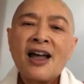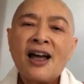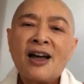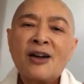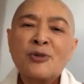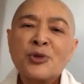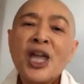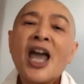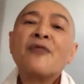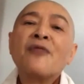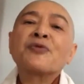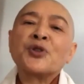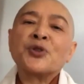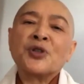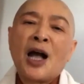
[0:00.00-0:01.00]
we have
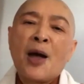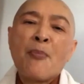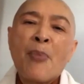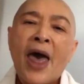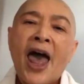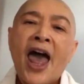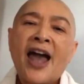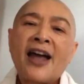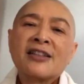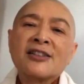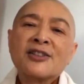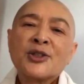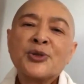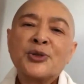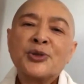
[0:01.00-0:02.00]
to come back
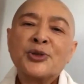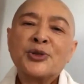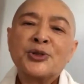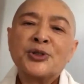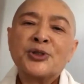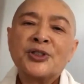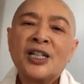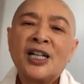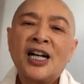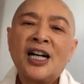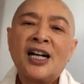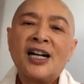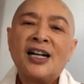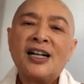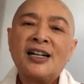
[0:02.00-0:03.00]
to
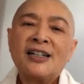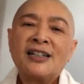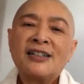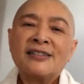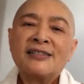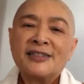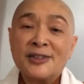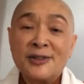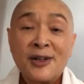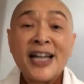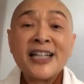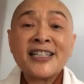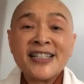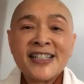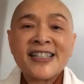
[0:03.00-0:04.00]

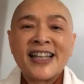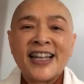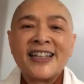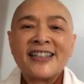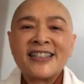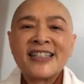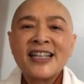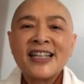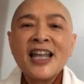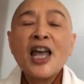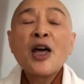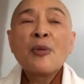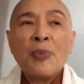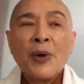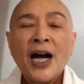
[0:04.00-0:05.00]
United States.
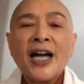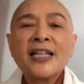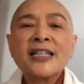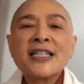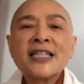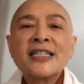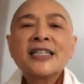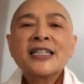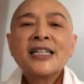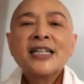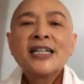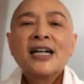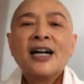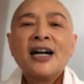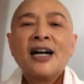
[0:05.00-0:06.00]
But
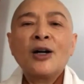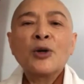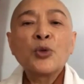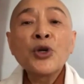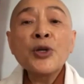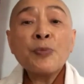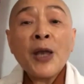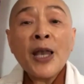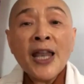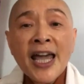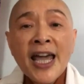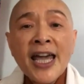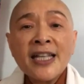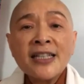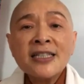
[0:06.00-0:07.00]
we
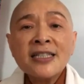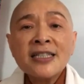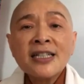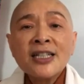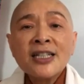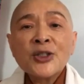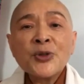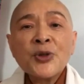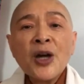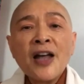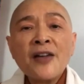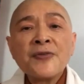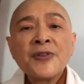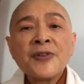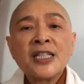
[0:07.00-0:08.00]
plan to
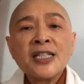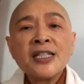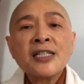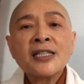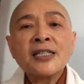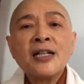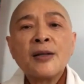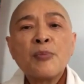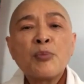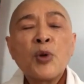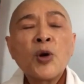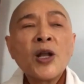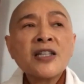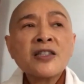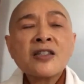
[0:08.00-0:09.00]
have this
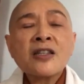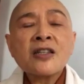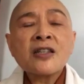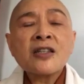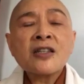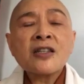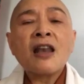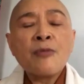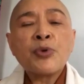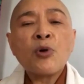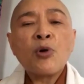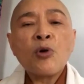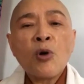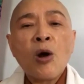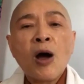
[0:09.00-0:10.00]
monastic life
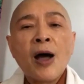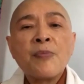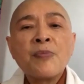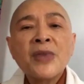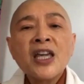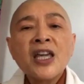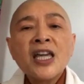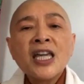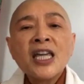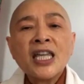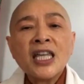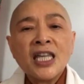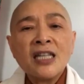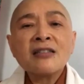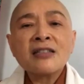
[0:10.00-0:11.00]
program
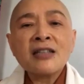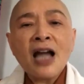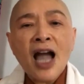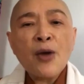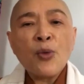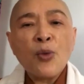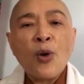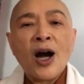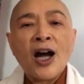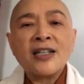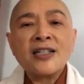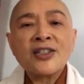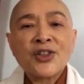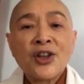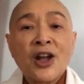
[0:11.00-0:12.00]
in Taiwan
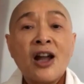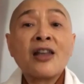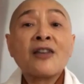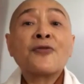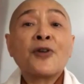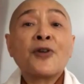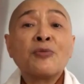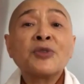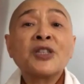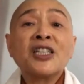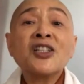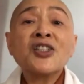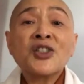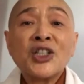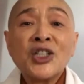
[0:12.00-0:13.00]
starting from
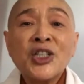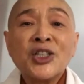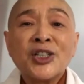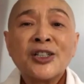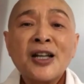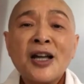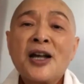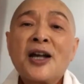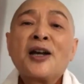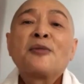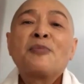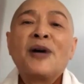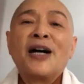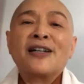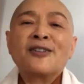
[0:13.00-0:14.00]
this year.
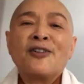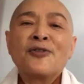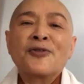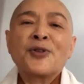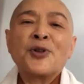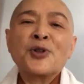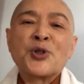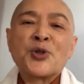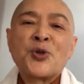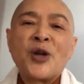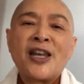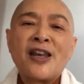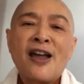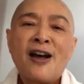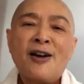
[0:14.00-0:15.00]
But of course, right
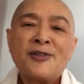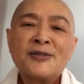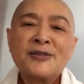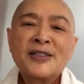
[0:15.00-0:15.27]
now,